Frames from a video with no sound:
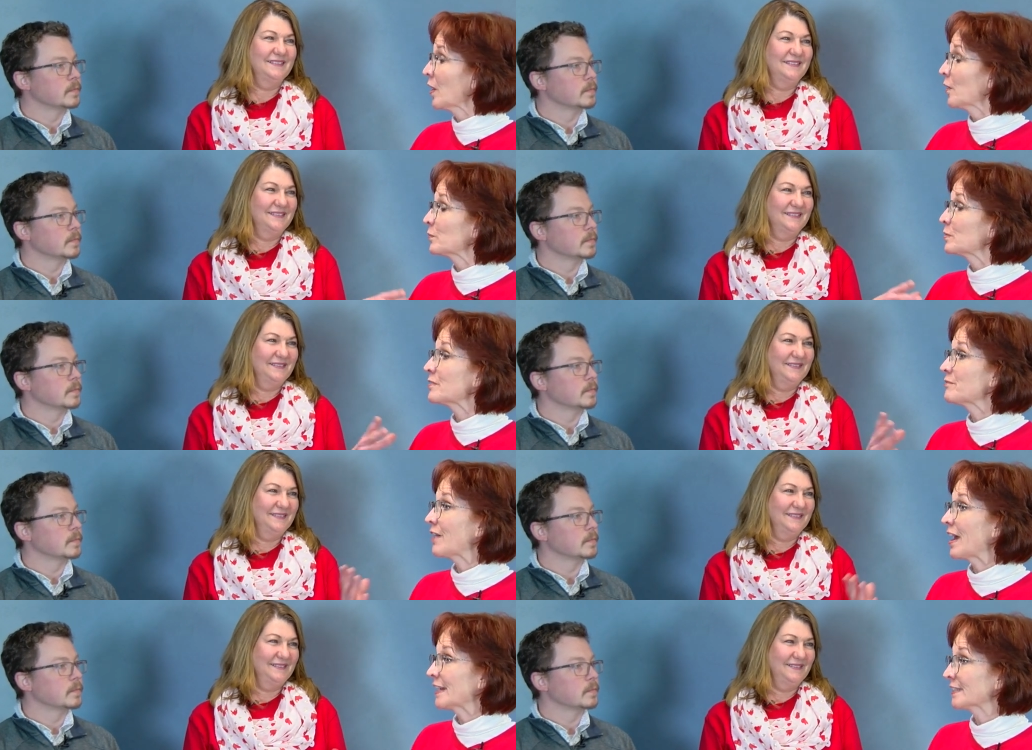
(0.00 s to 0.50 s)

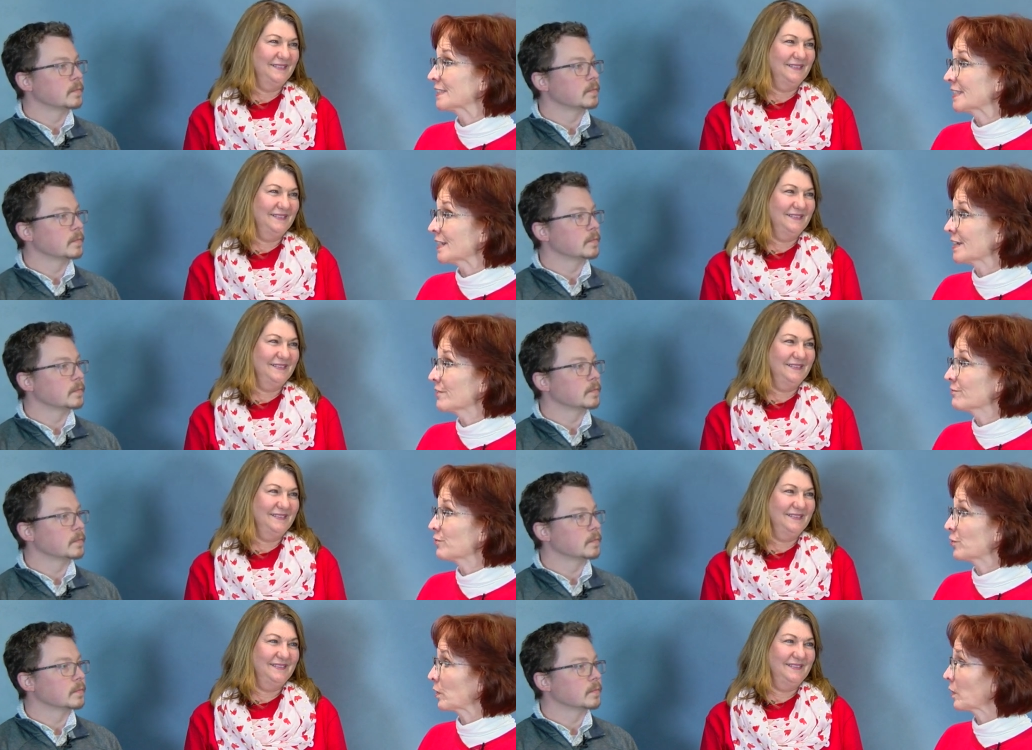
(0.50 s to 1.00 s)
Speaker 1: We've had
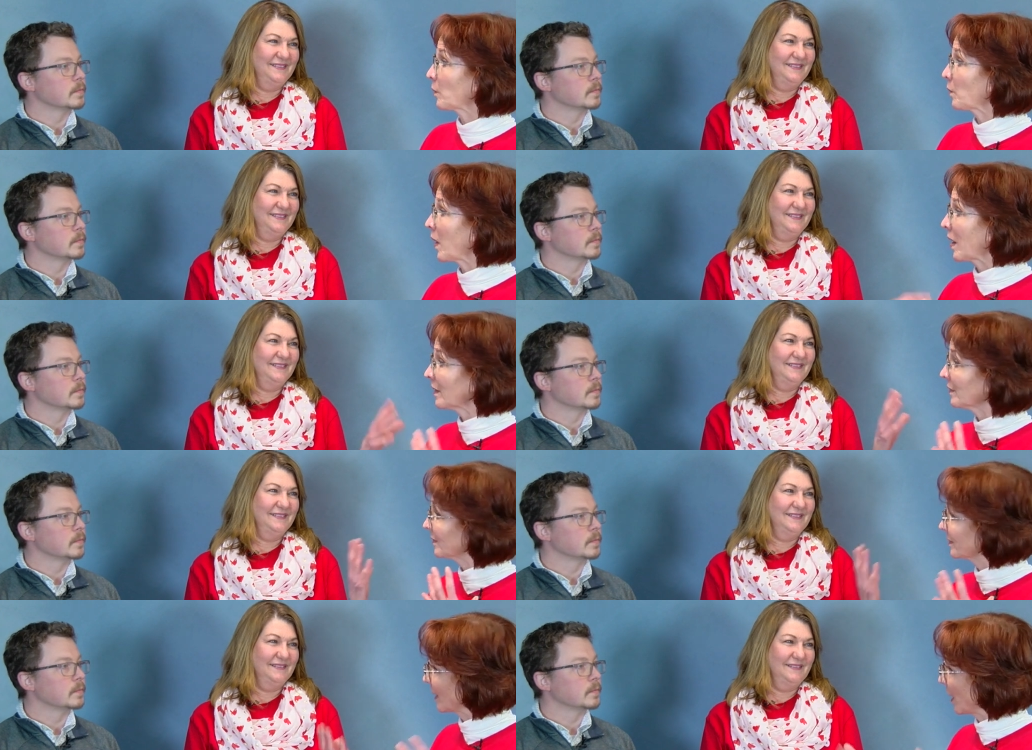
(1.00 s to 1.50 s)
10 for a
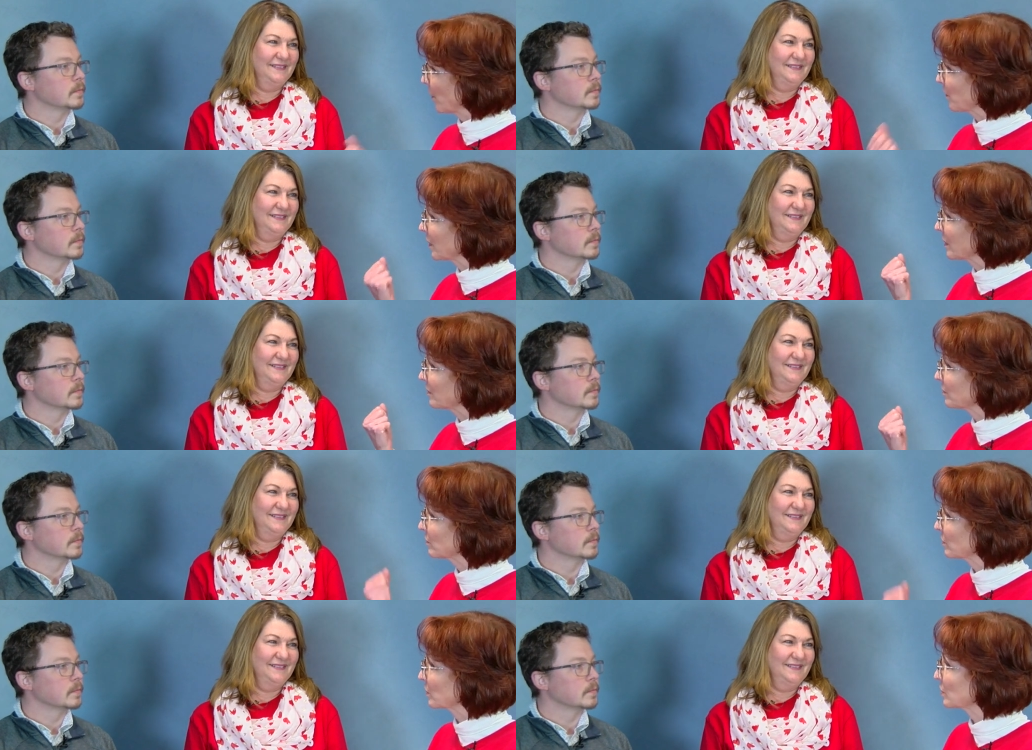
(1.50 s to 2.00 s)
while, now we
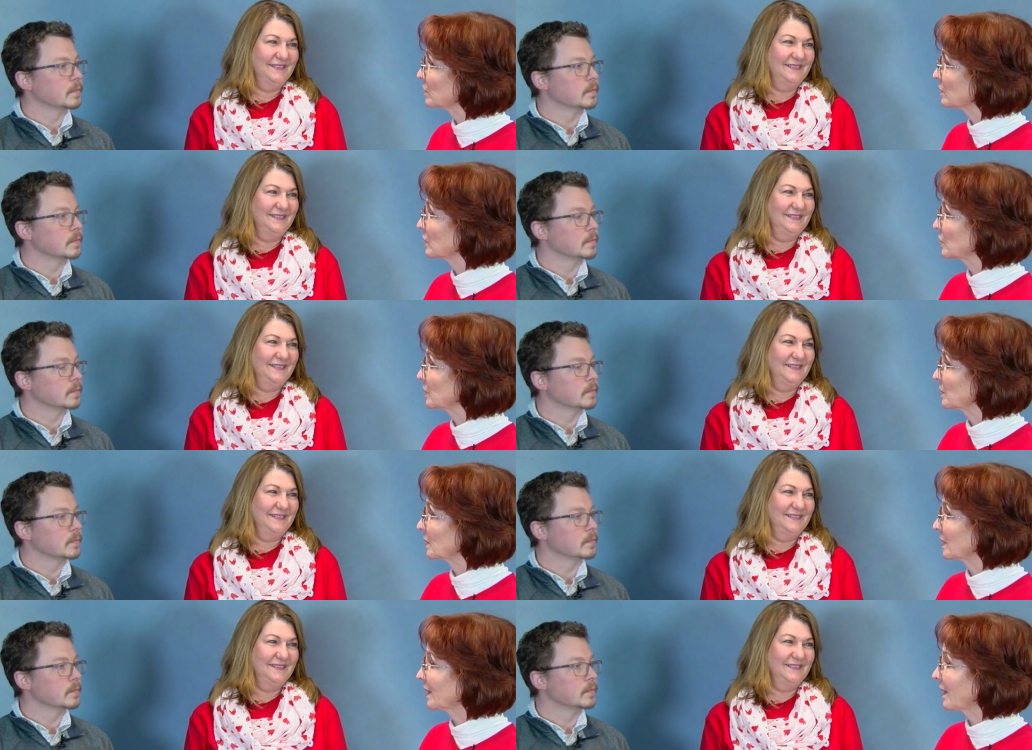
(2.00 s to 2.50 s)
grew
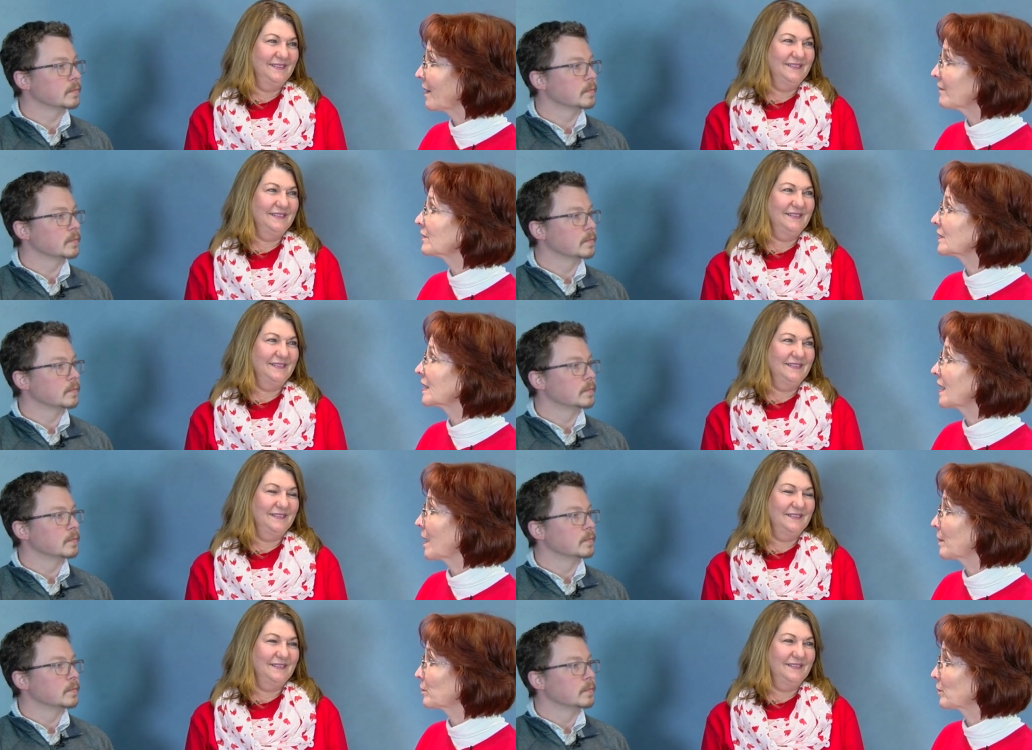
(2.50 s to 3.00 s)
to 11
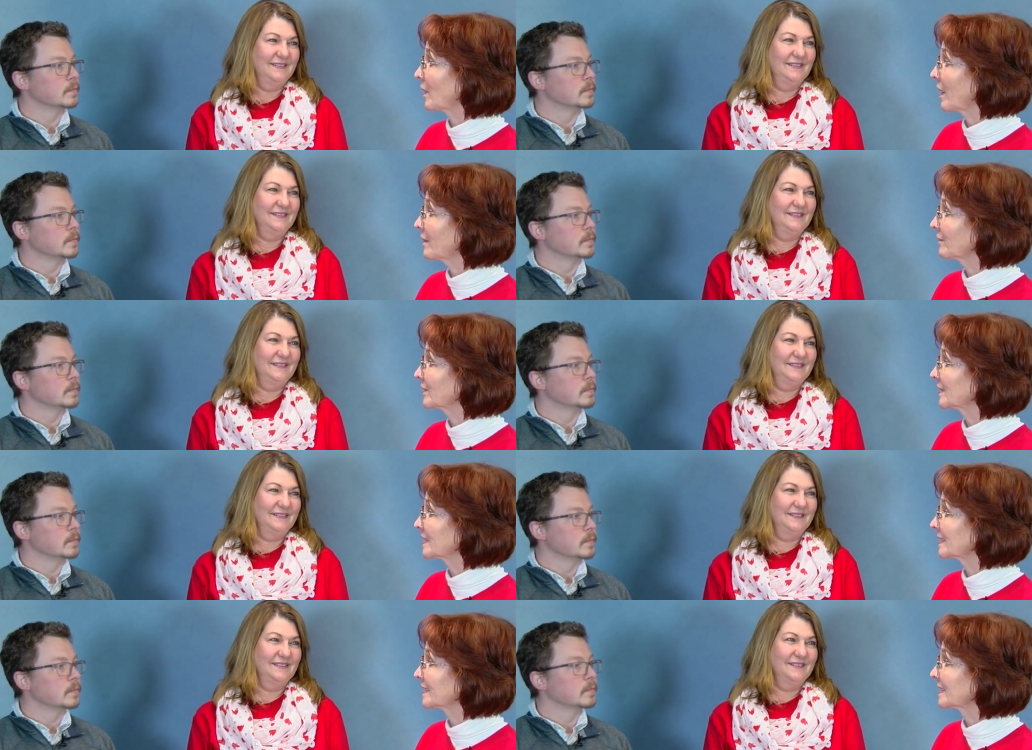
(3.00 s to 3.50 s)

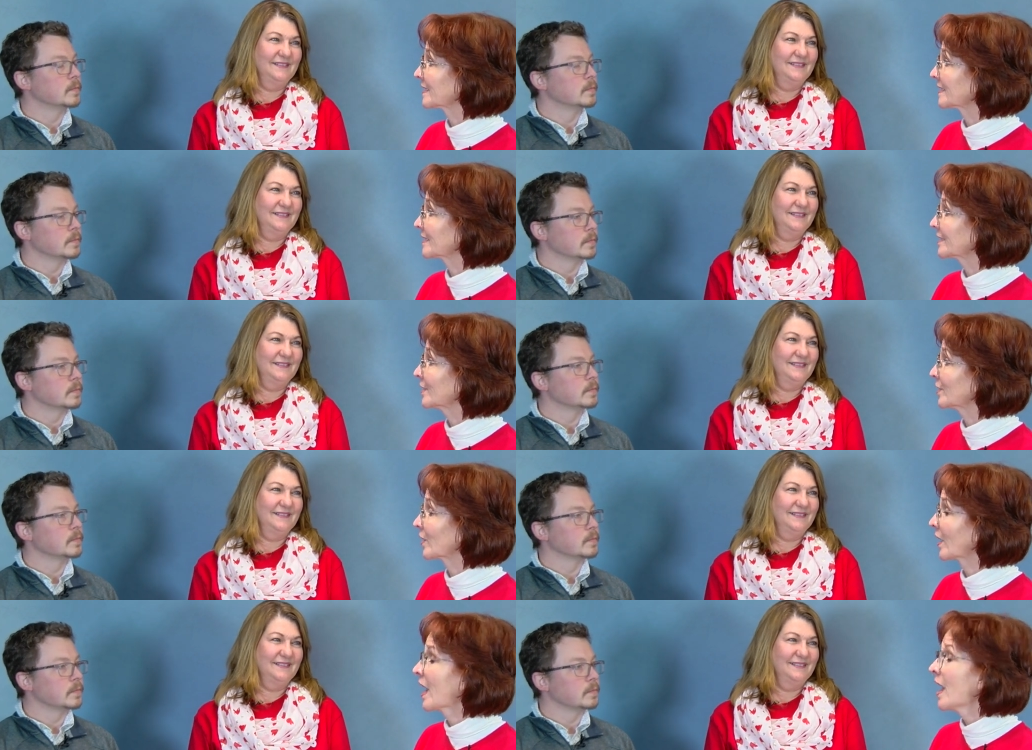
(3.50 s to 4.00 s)
nonprofits this
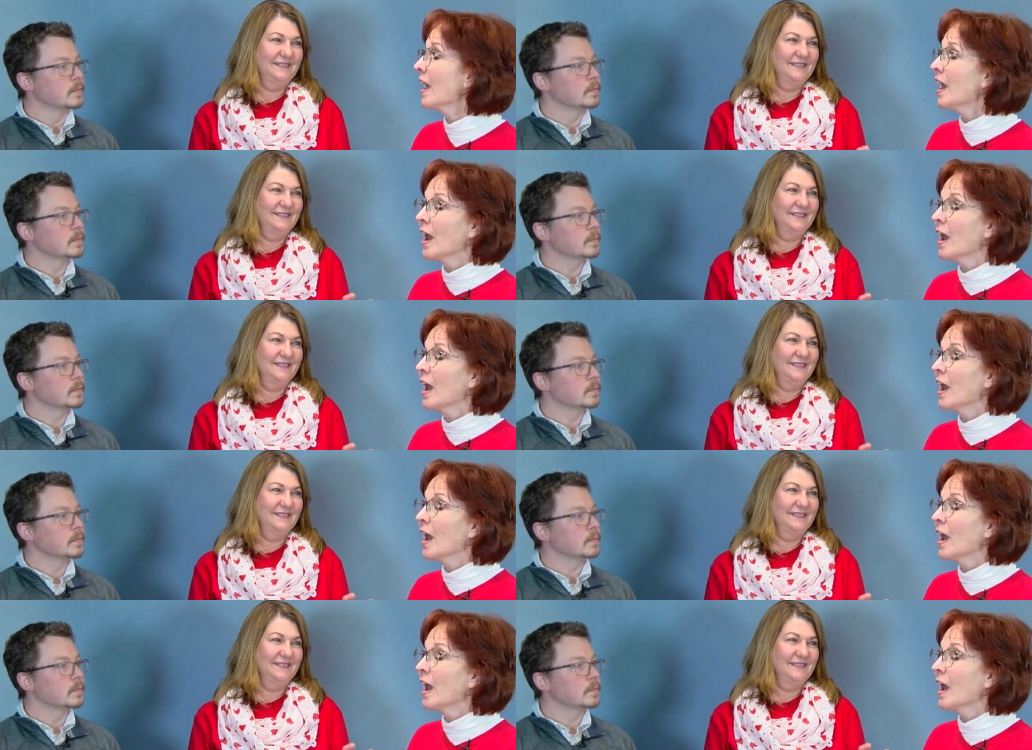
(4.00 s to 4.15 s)
year.